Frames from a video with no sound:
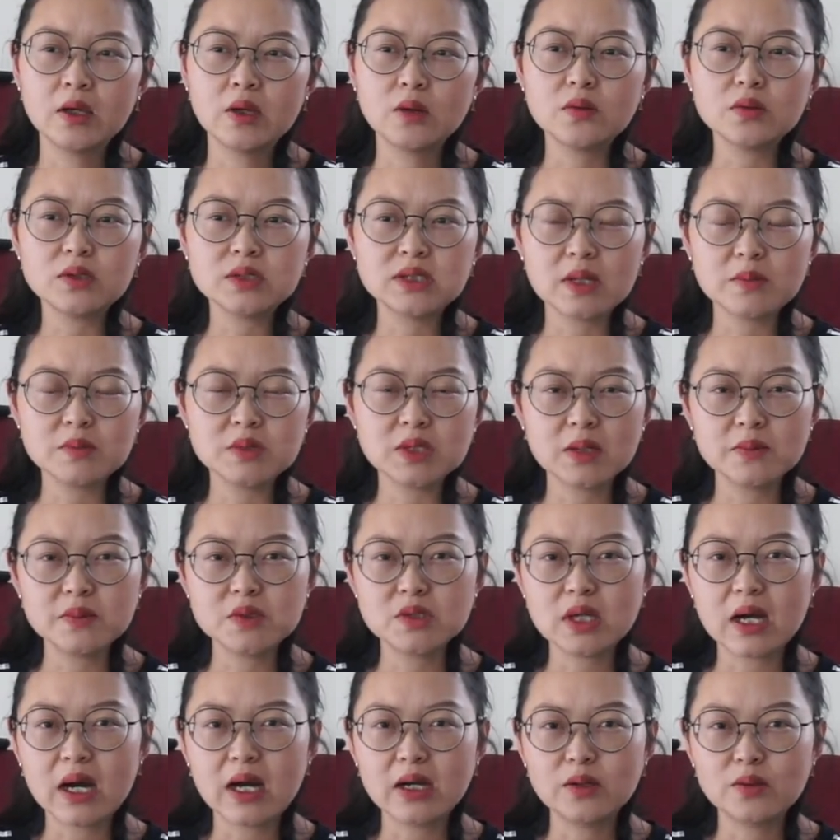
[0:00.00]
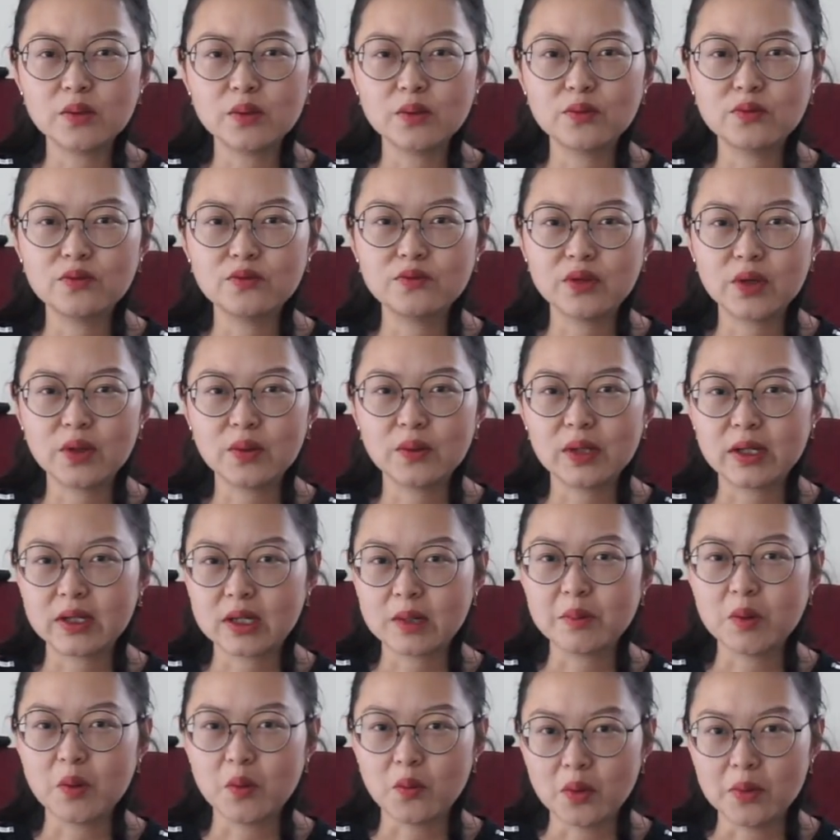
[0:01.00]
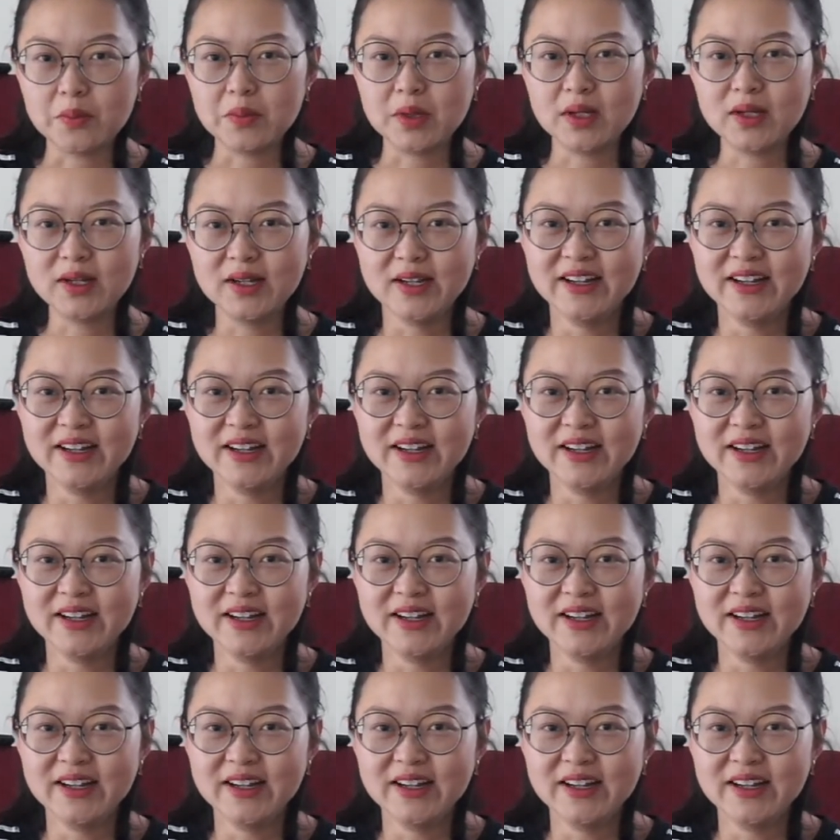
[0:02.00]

sometimes I don't feel like I'm a woman,